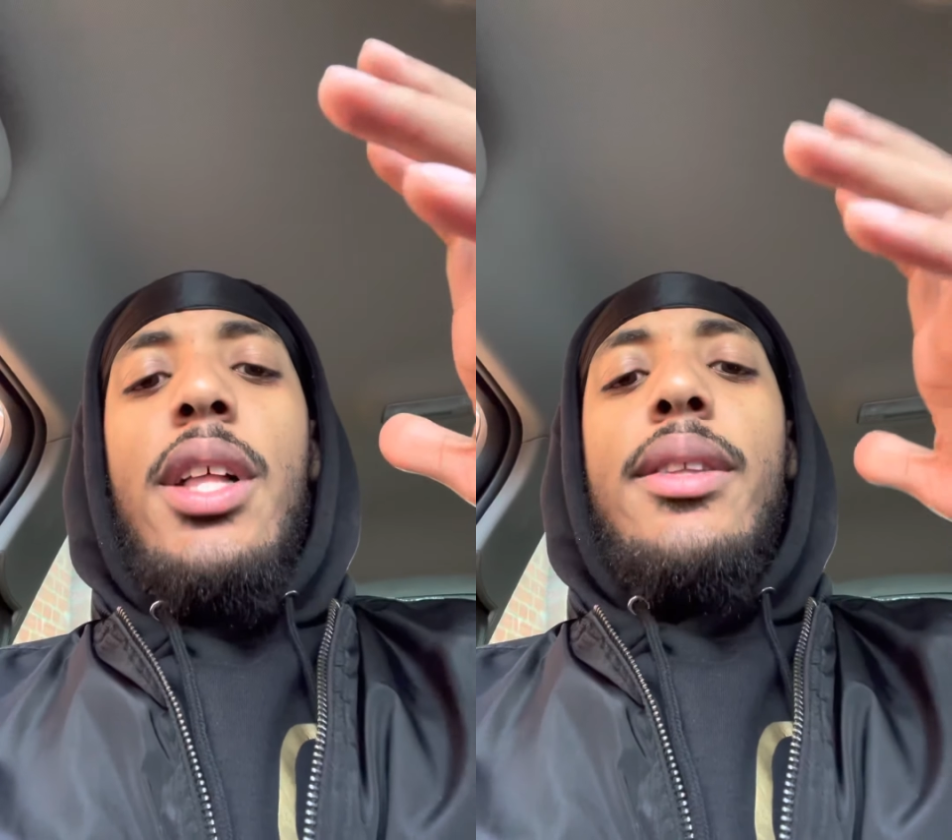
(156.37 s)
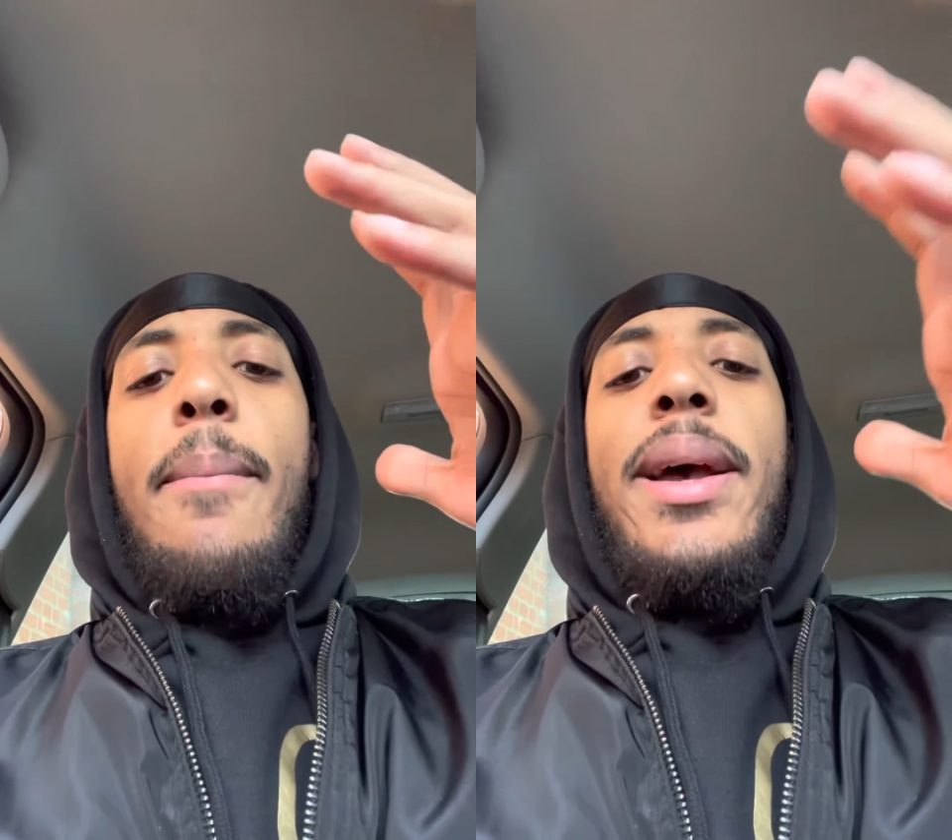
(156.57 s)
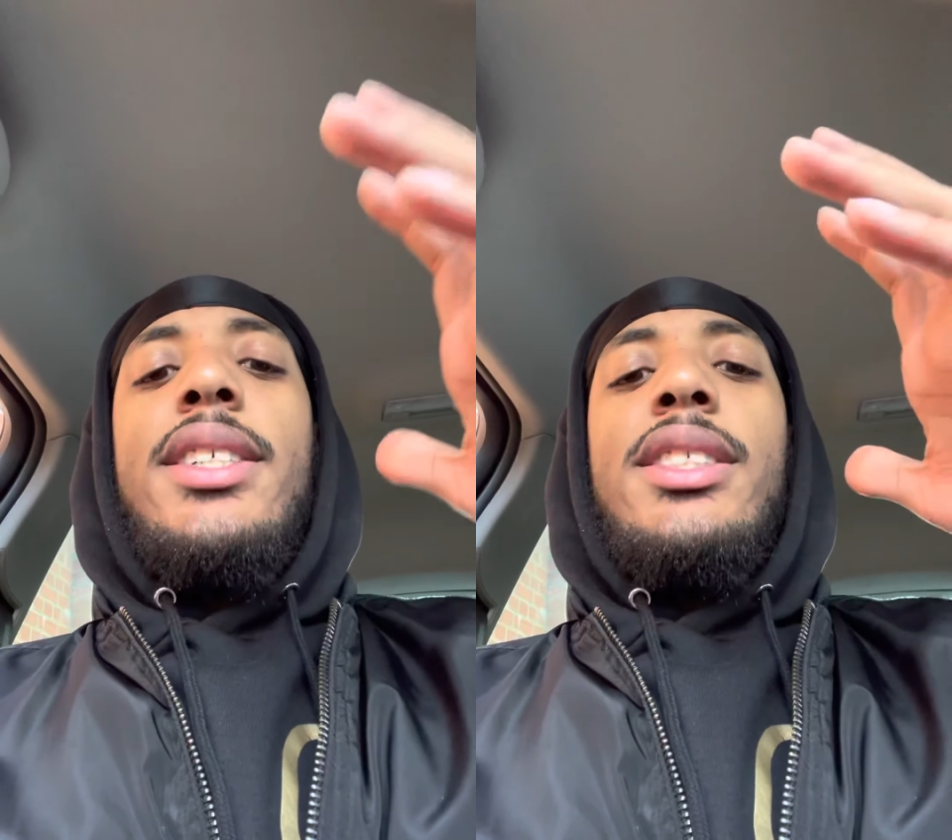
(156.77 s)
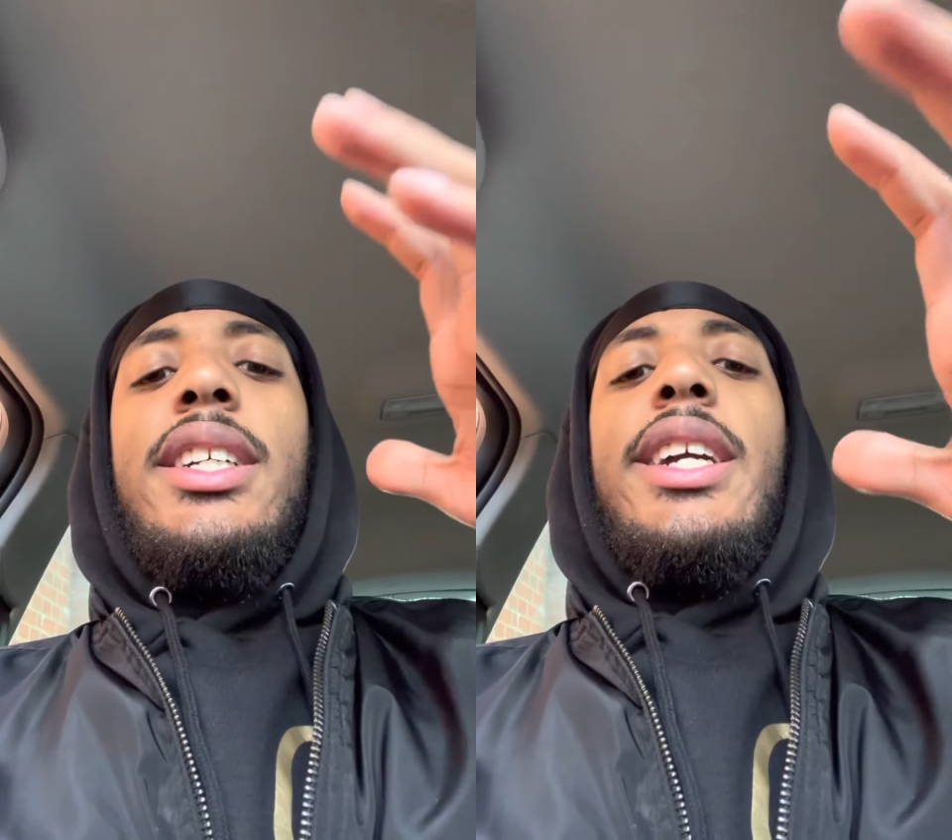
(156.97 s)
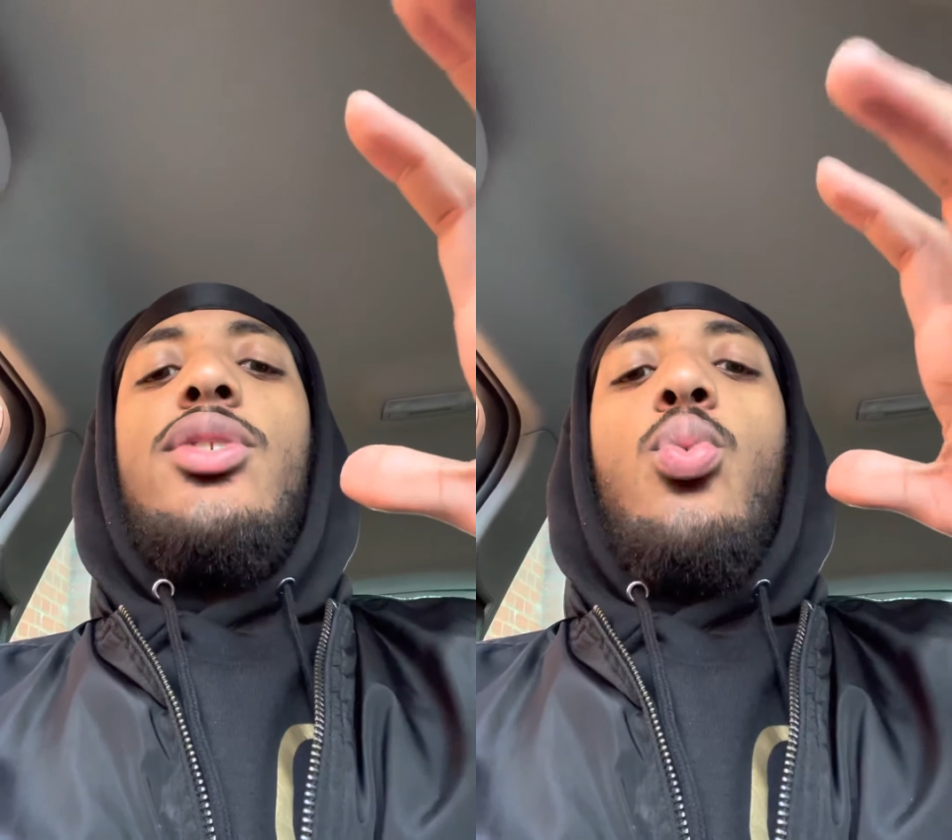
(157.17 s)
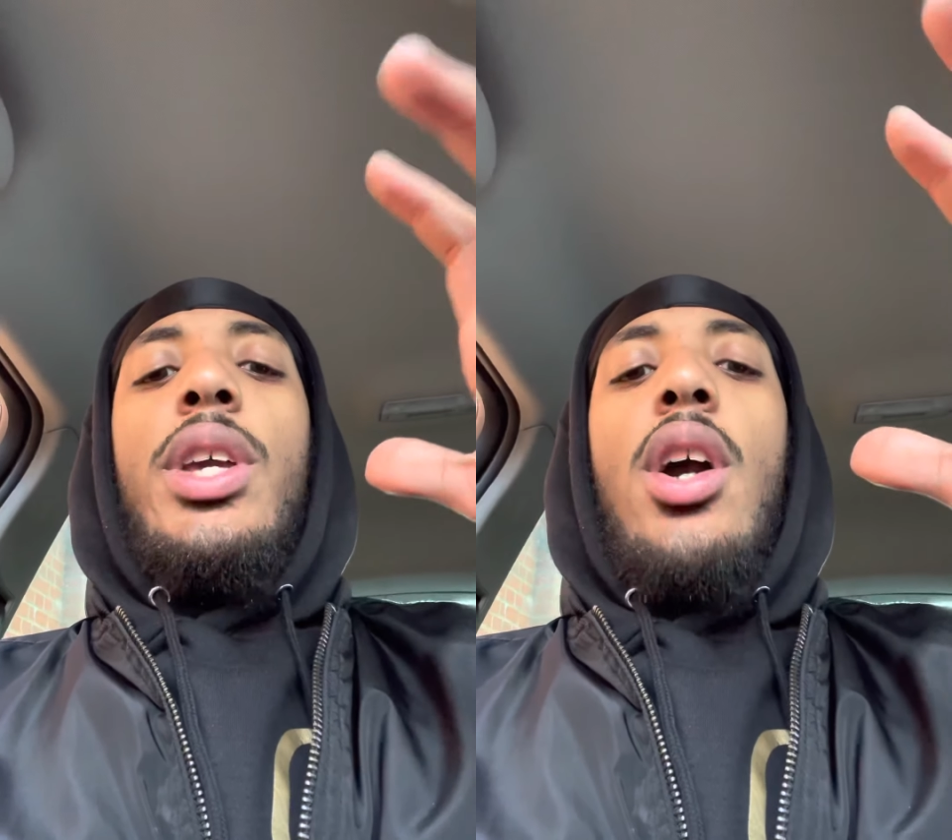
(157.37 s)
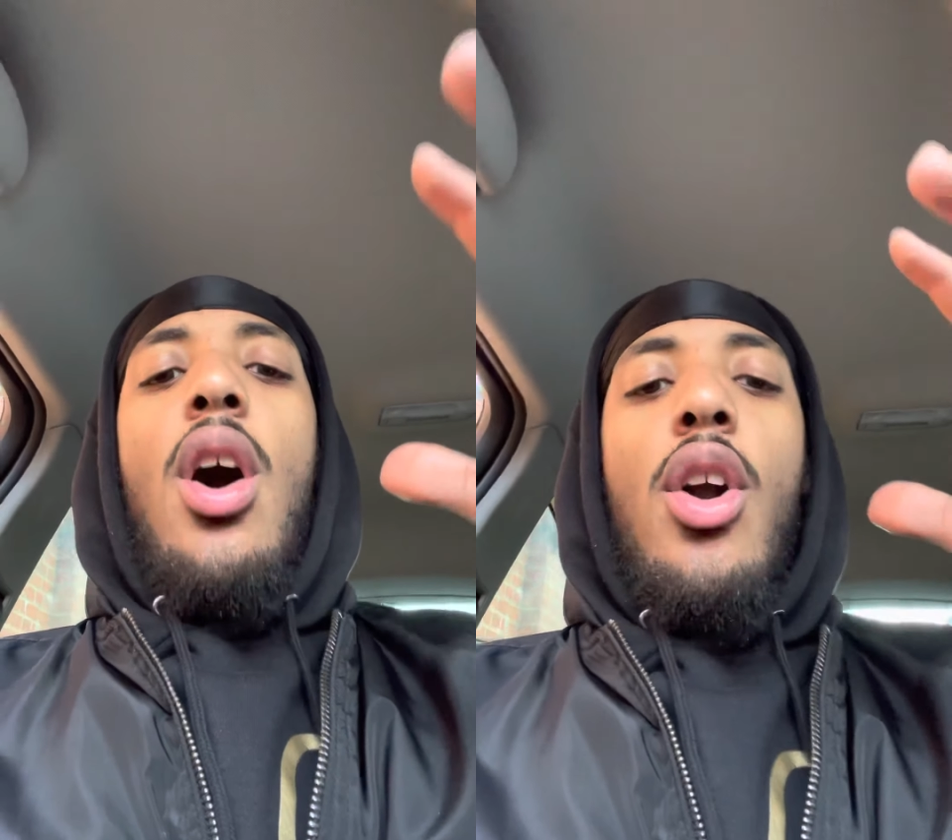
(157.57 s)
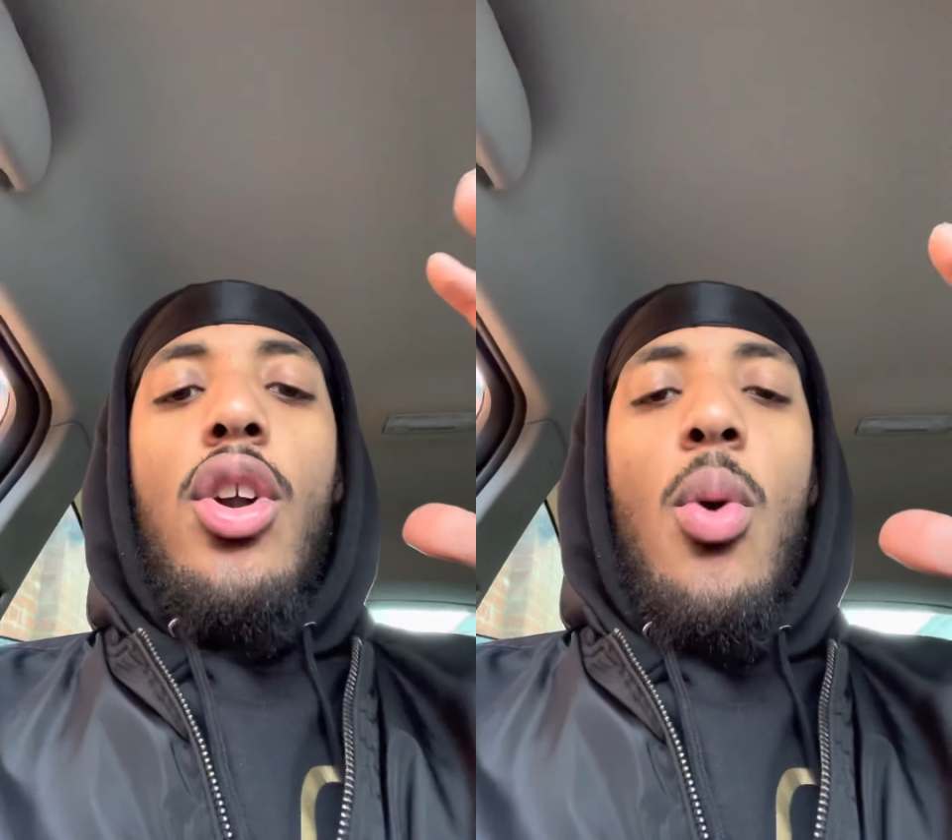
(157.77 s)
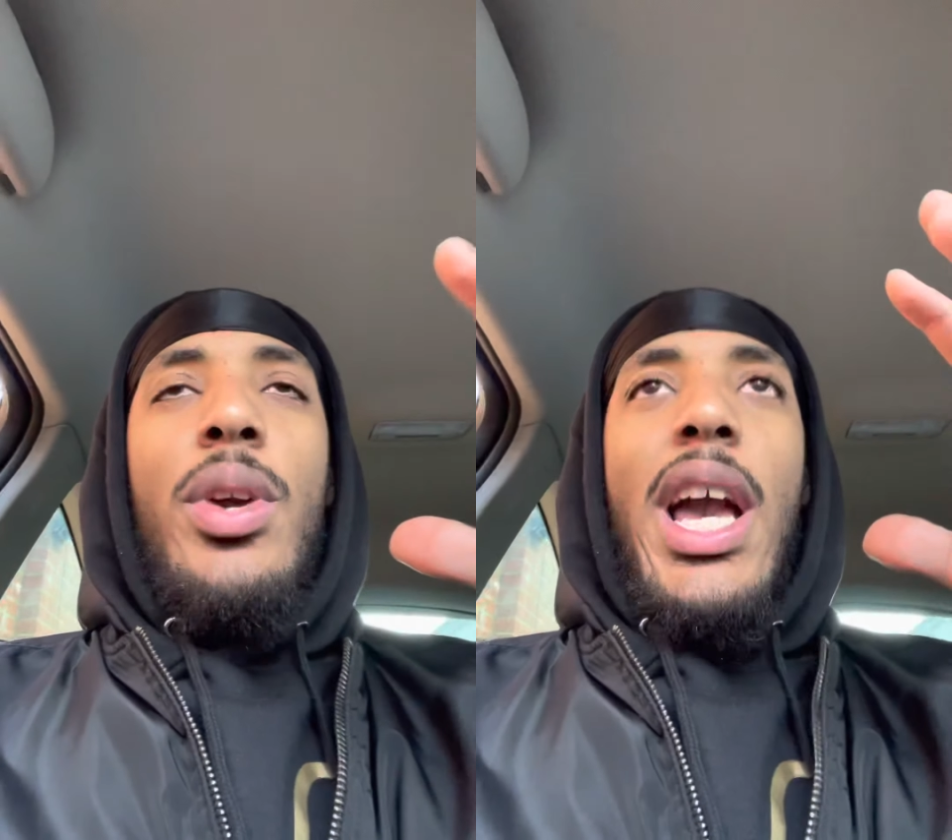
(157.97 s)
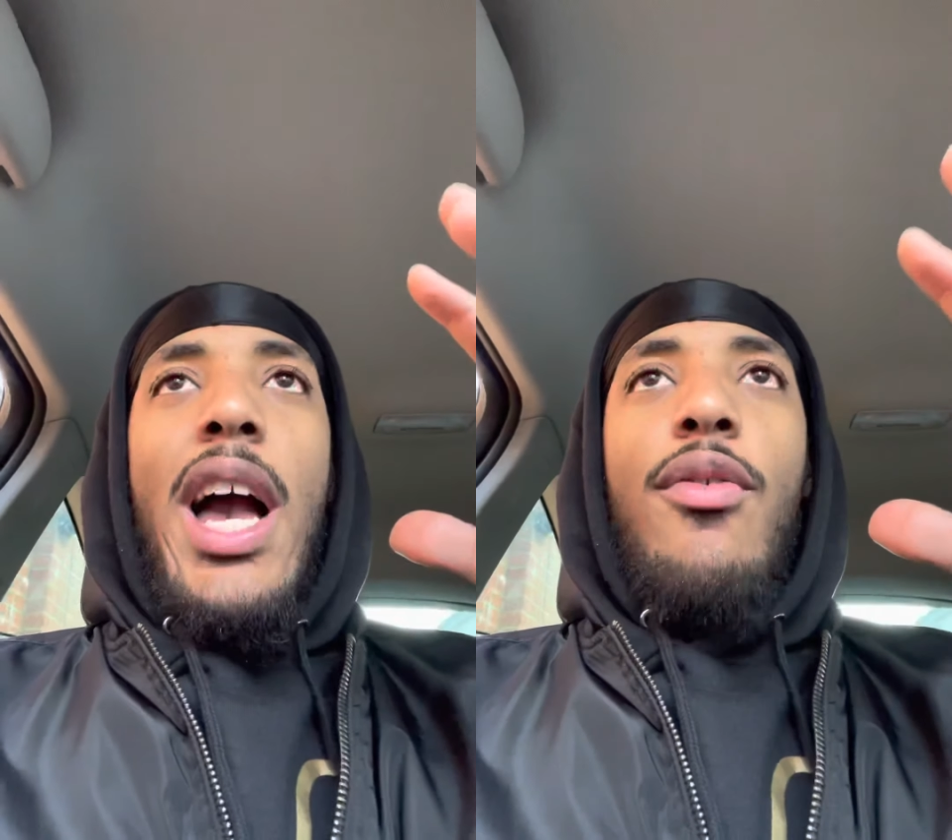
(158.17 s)
The message is we
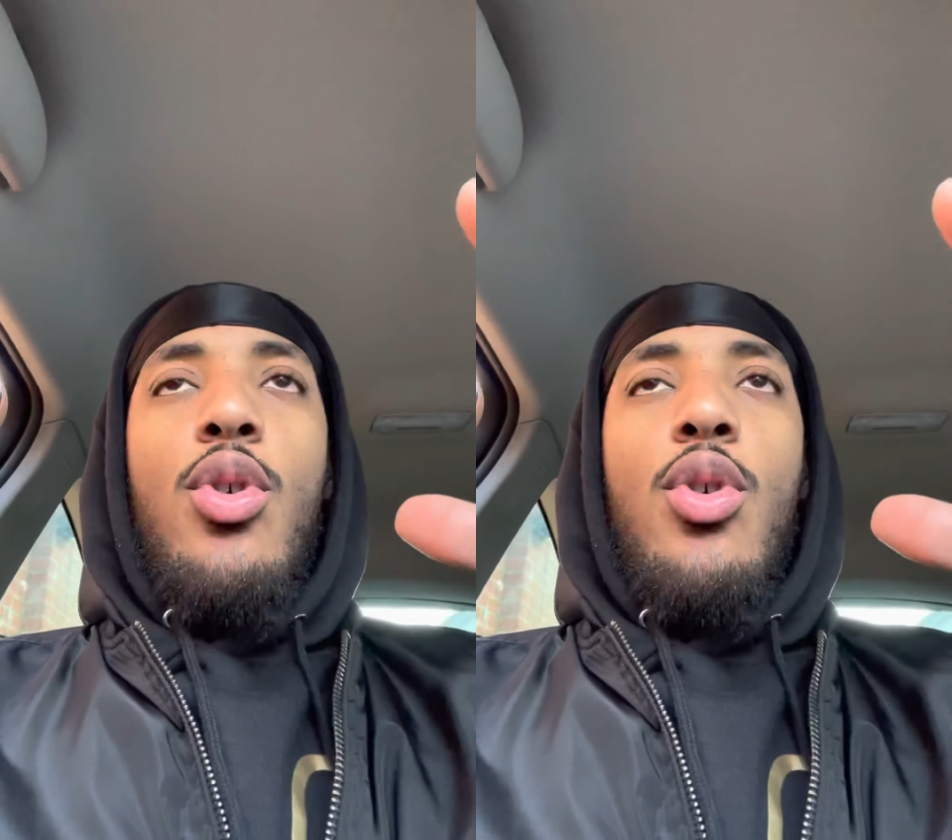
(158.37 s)
have